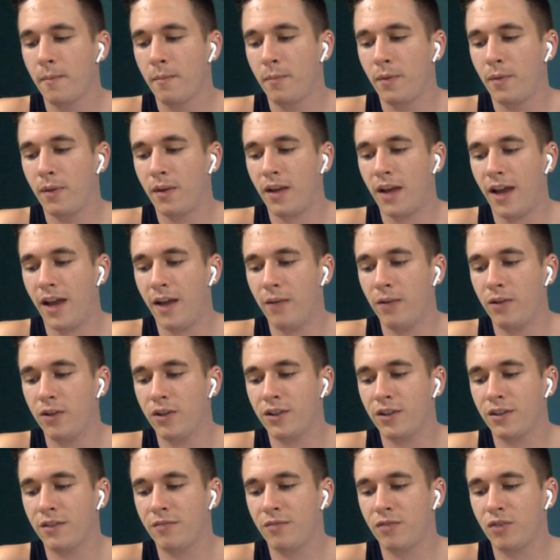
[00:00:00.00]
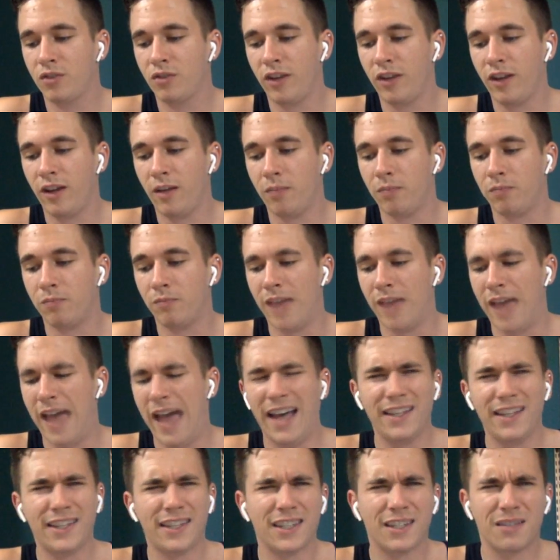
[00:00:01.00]
but I would just straight up
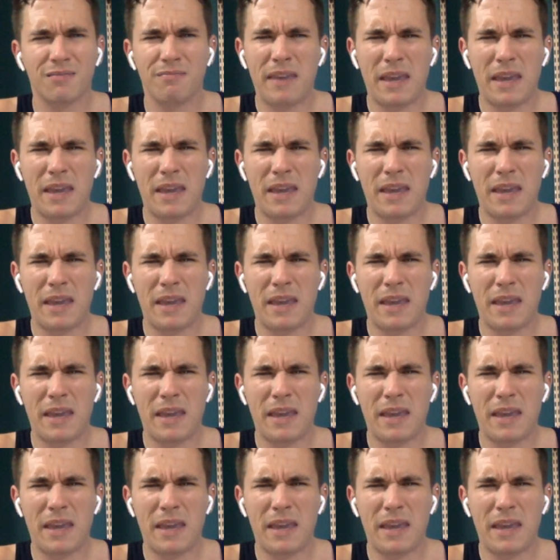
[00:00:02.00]
ask,